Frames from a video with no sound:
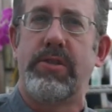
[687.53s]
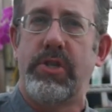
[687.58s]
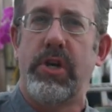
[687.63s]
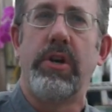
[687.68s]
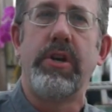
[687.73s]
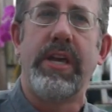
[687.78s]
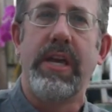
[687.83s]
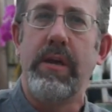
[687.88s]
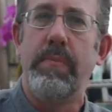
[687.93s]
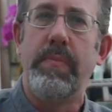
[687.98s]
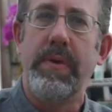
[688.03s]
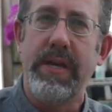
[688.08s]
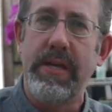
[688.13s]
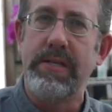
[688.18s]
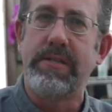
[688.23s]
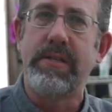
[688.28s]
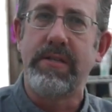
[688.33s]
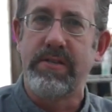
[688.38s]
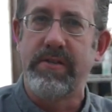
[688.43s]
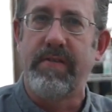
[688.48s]
chunky
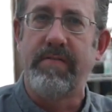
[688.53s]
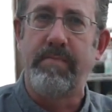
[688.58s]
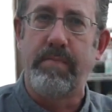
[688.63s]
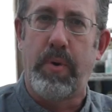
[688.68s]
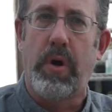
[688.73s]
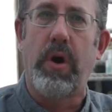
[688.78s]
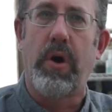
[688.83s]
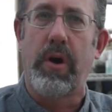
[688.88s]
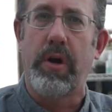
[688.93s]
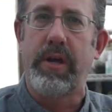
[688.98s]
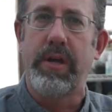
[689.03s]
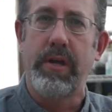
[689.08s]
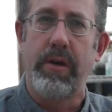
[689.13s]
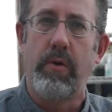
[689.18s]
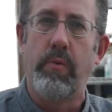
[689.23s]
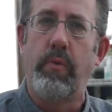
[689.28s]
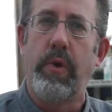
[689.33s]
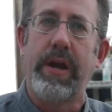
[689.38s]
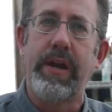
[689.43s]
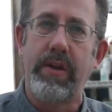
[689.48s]
pieces of bark in
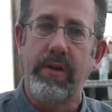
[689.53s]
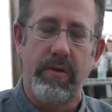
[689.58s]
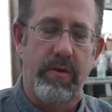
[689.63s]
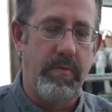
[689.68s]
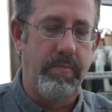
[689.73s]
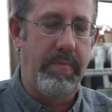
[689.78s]
a regular